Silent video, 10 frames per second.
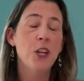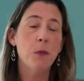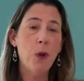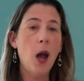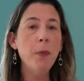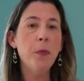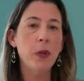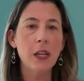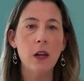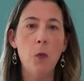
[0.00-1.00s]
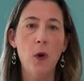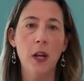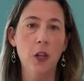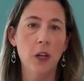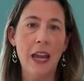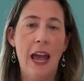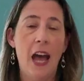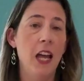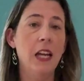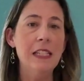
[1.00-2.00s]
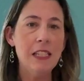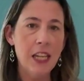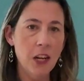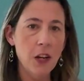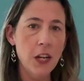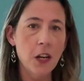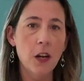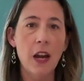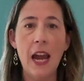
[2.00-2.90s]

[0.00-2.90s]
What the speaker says: you're probably going to want to look at interior